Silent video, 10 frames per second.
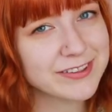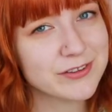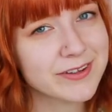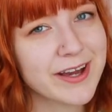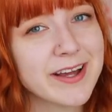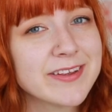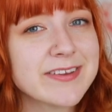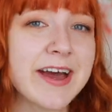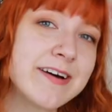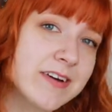you guys
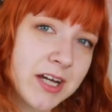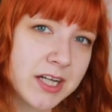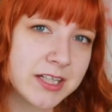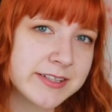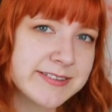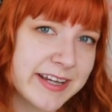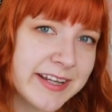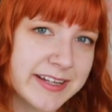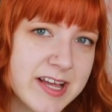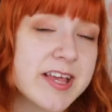have a good day.